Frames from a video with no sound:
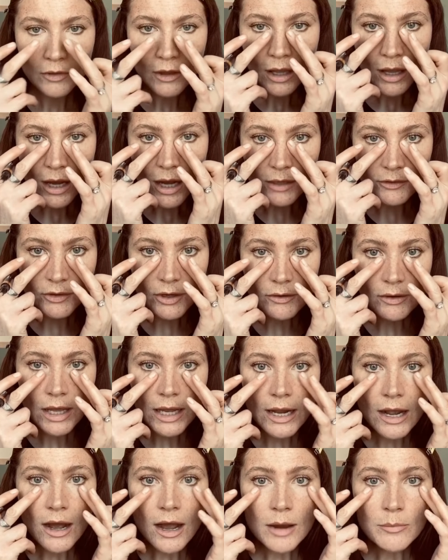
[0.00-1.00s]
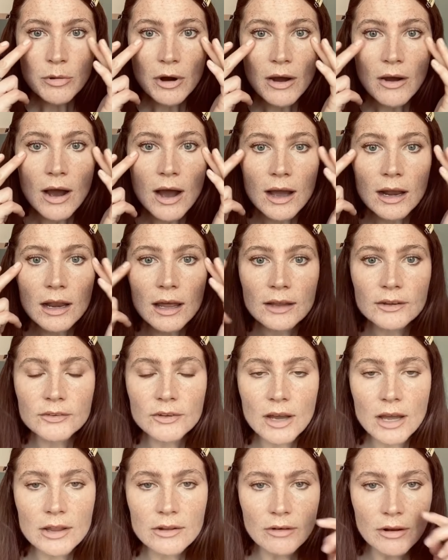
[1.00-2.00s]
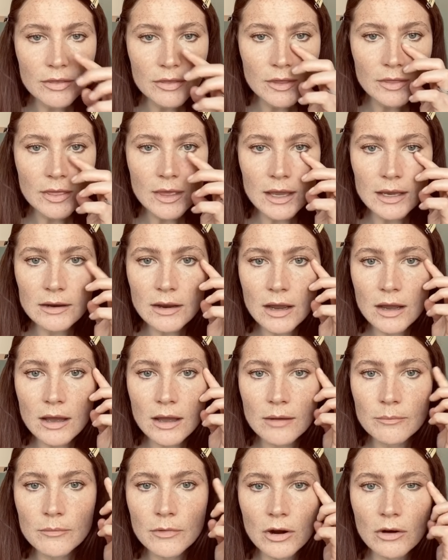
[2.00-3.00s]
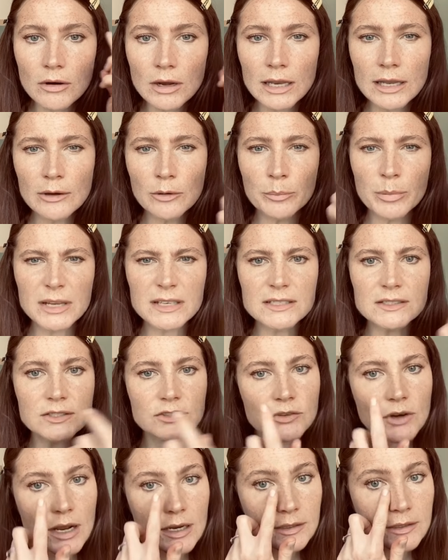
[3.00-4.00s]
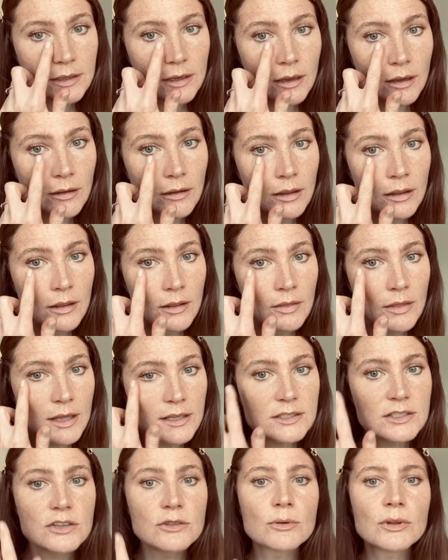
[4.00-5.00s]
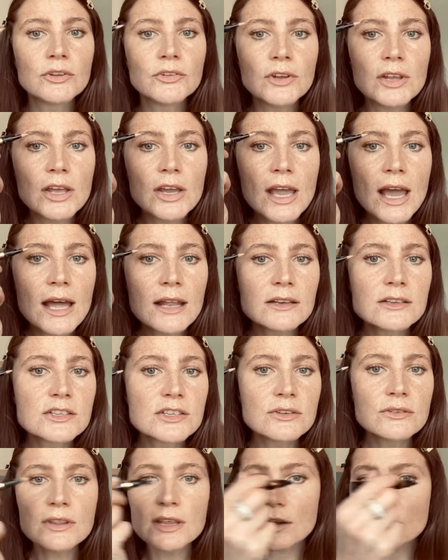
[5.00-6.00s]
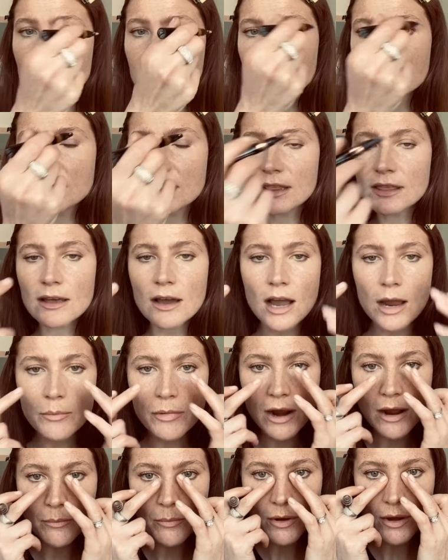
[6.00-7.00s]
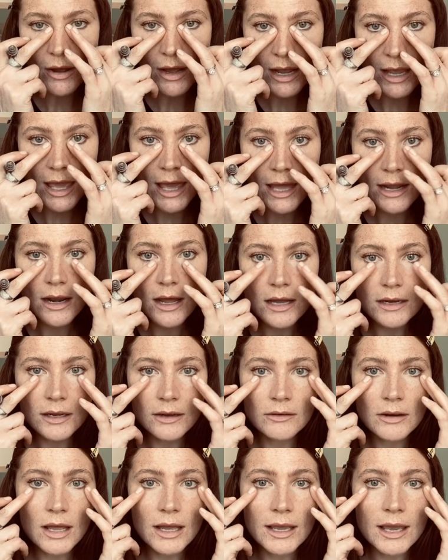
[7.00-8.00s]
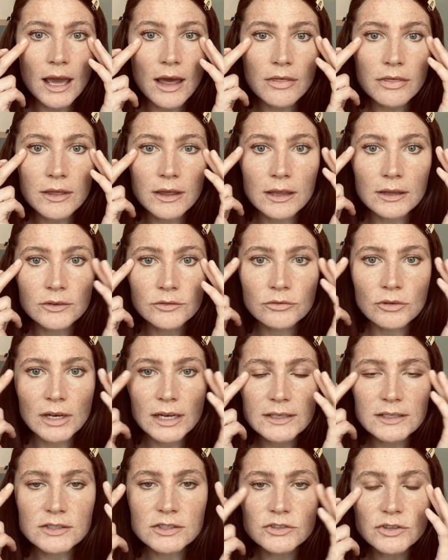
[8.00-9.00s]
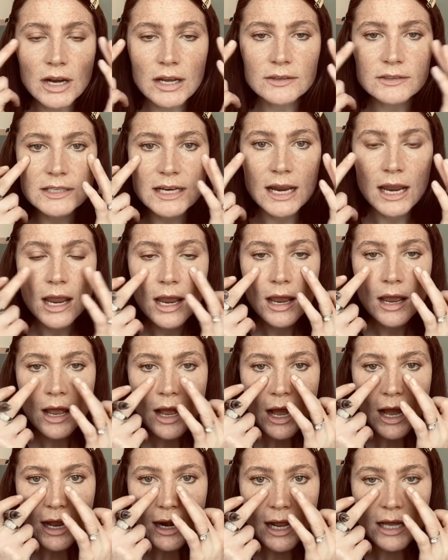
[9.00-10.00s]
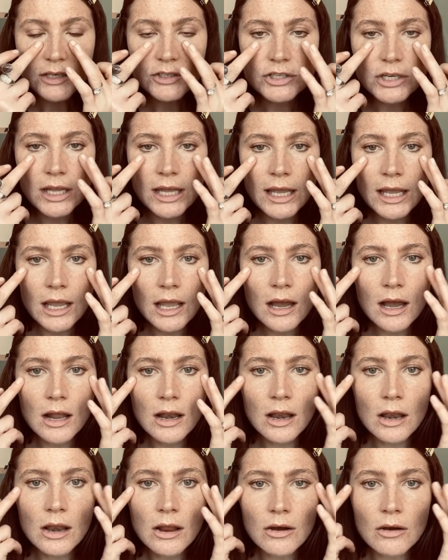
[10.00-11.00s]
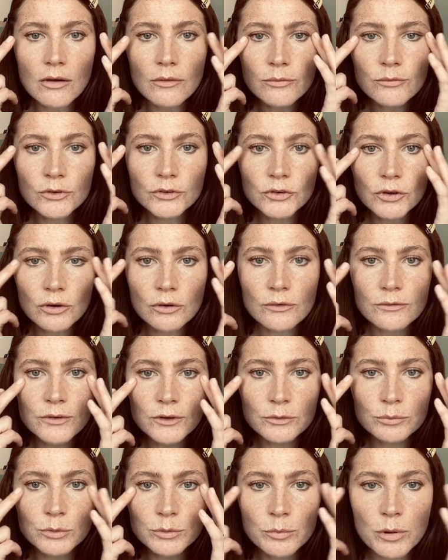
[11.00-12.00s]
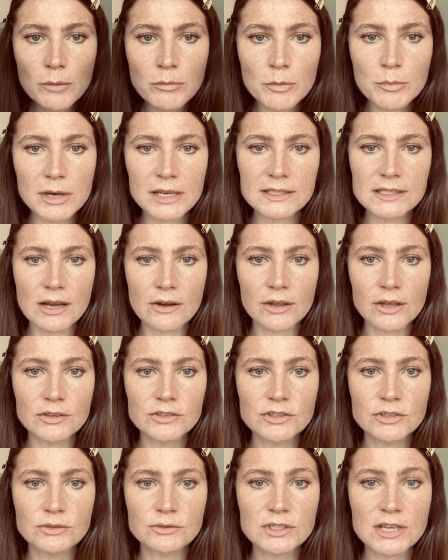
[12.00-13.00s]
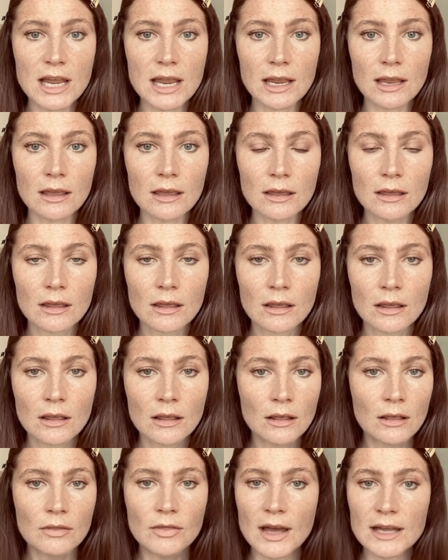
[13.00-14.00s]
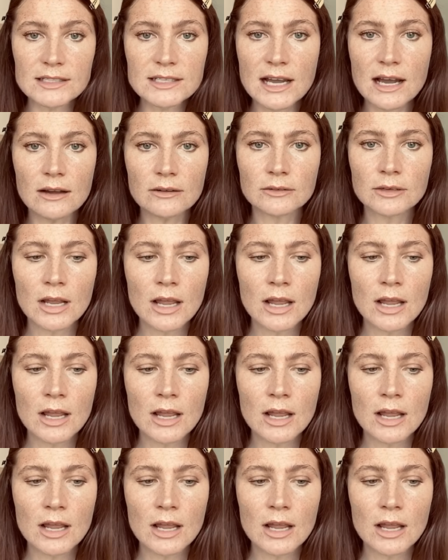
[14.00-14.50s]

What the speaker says: I don't like eyebrow highlights either. I think they are a little bit distracting. That's the other one. So you can do the underneath the eyebrow, but again, I don't like it. I think it's really distracting. And actually, a lot of photographers would probably tell you to take that down.